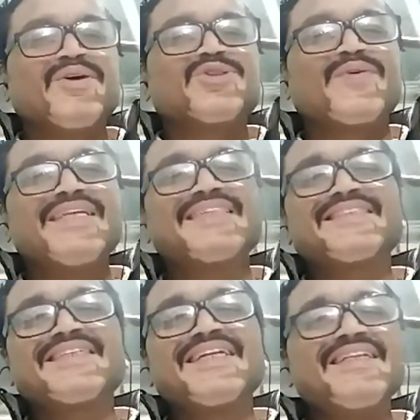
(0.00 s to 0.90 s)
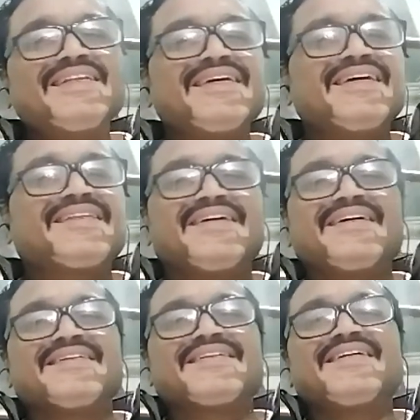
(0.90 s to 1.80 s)
So in Eastern
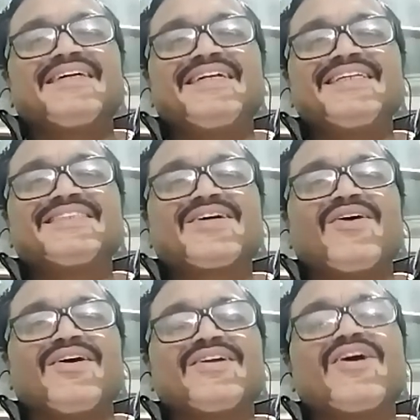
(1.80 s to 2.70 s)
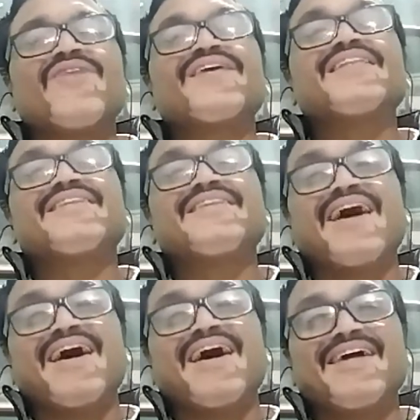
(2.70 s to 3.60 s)
thought, it is called
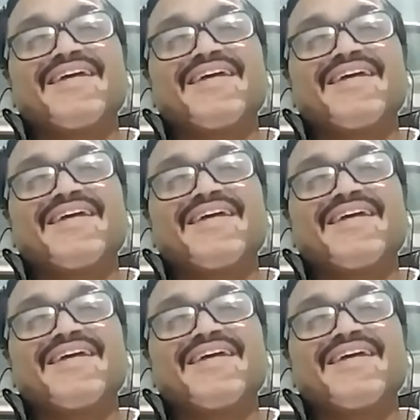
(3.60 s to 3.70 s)
avidya.